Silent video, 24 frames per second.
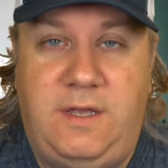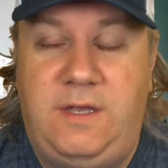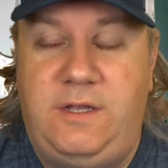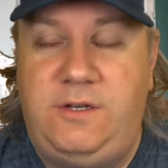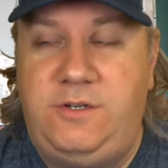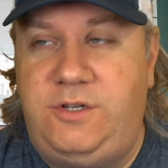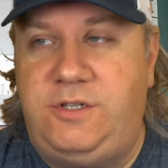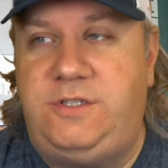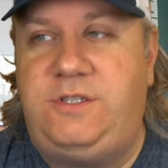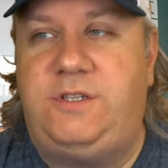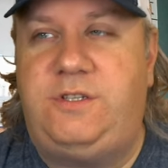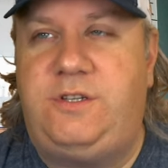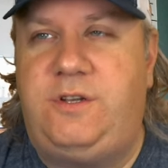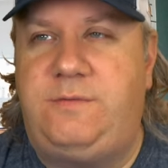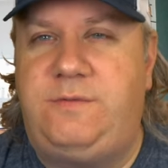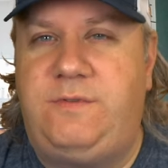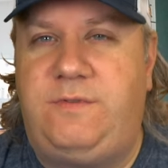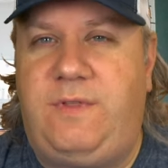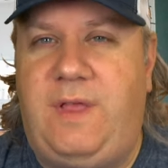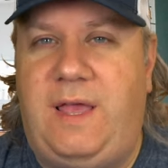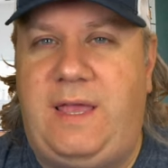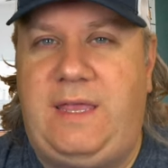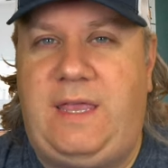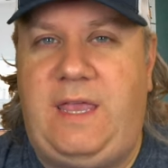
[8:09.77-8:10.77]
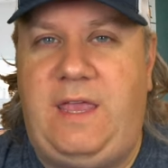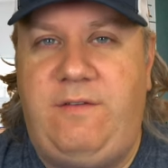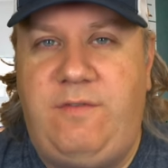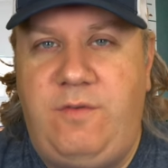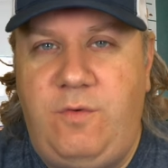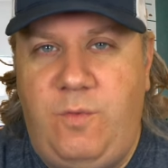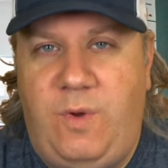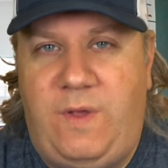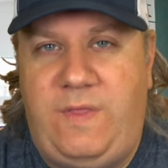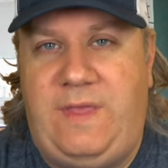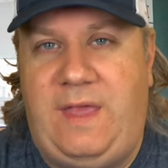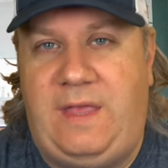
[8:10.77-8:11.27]
Just in terms of like even
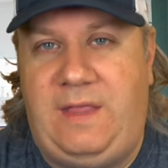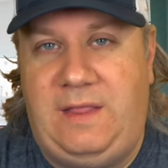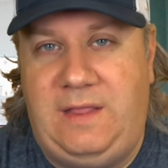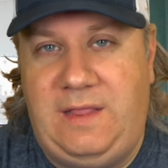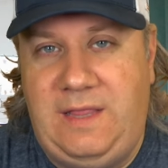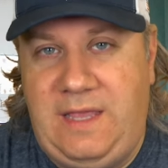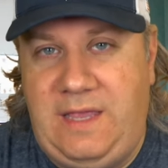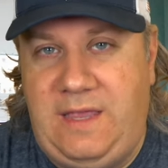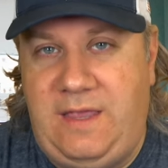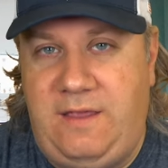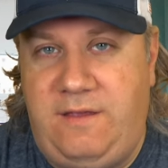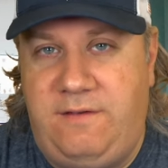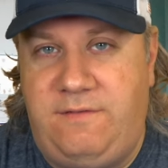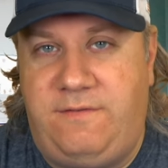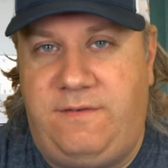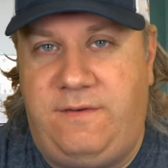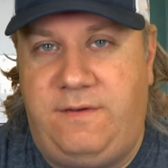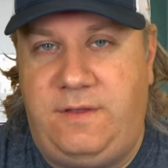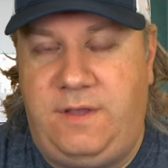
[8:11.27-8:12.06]
when they leave,